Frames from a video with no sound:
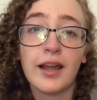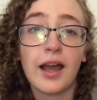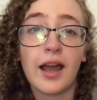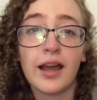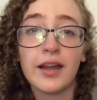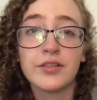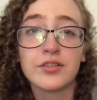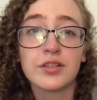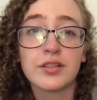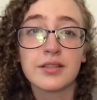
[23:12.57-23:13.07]
I
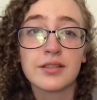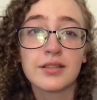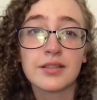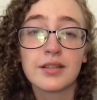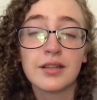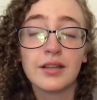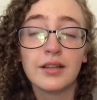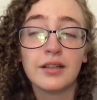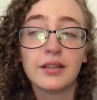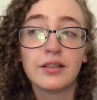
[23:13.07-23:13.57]
just
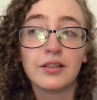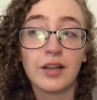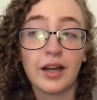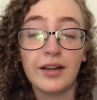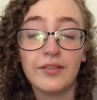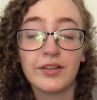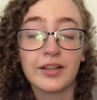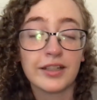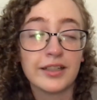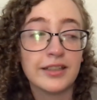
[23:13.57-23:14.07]
cry
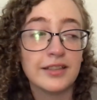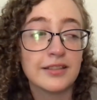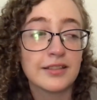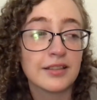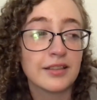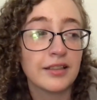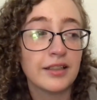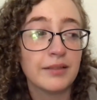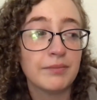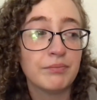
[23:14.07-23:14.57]
very
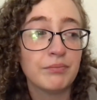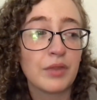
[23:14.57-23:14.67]
easily.